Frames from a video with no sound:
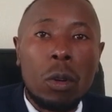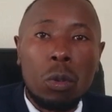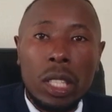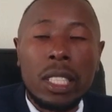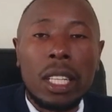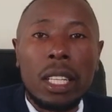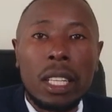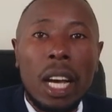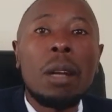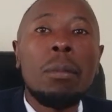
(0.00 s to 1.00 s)
written,
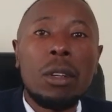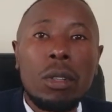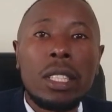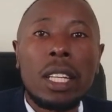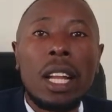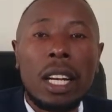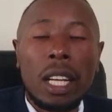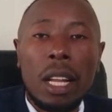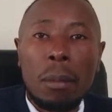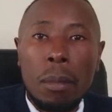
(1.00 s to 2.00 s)
can be written and
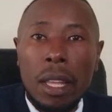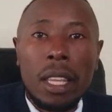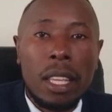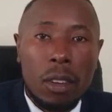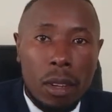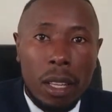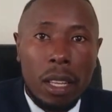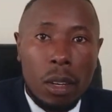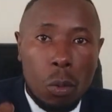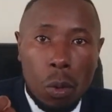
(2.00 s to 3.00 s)
can be
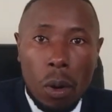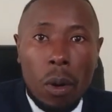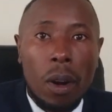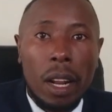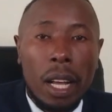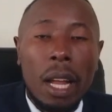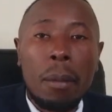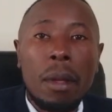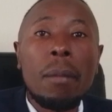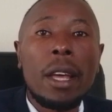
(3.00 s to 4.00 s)
in oral, can
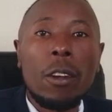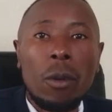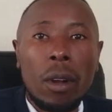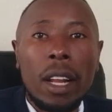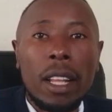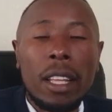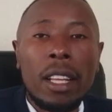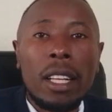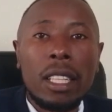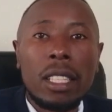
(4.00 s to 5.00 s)
be made orally.
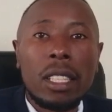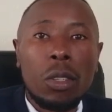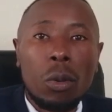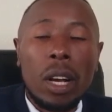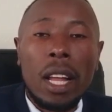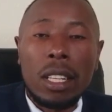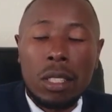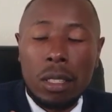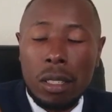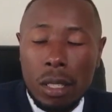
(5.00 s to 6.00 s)
You can
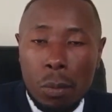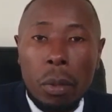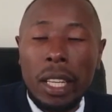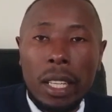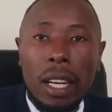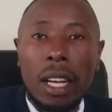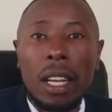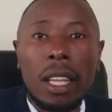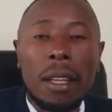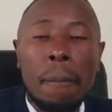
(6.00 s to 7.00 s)
speak and
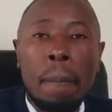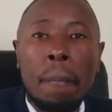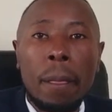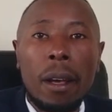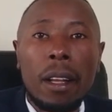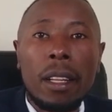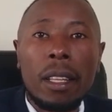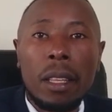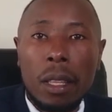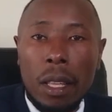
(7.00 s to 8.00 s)

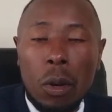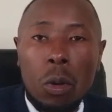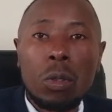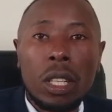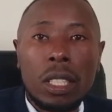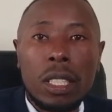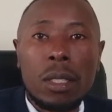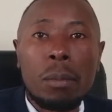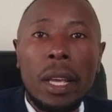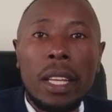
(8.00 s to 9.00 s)
a contract is
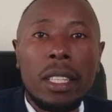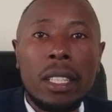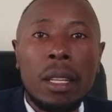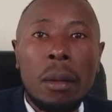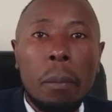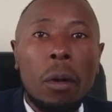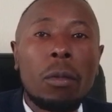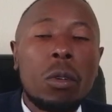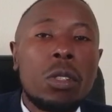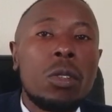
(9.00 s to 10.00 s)
made. But of
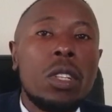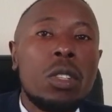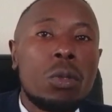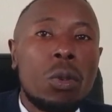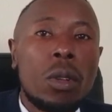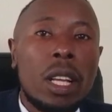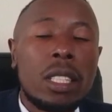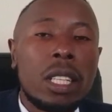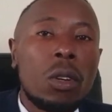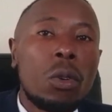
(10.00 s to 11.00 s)
course, you need to know that
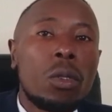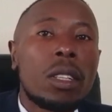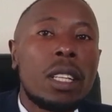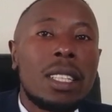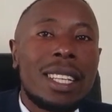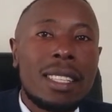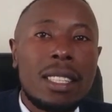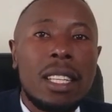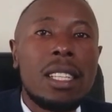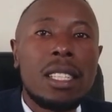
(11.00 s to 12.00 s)
a contract that
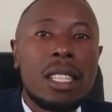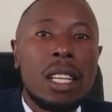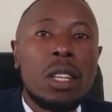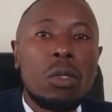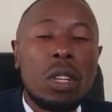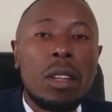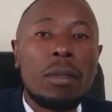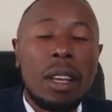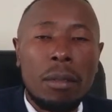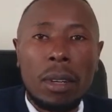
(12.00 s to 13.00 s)
exceeds
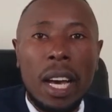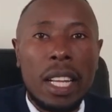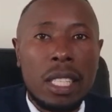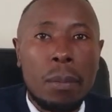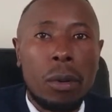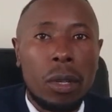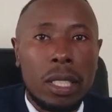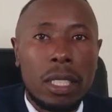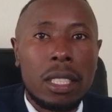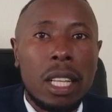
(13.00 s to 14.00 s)
25 currency
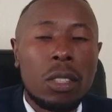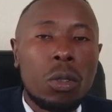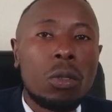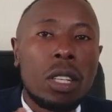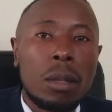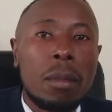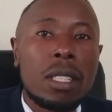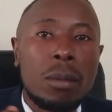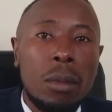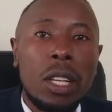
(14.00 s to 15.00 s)
points, that contract must
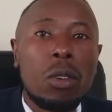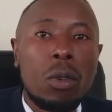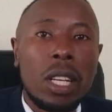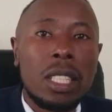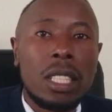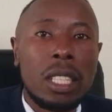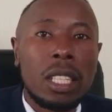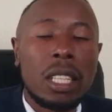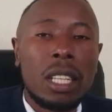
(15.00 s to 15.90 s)
be in writing.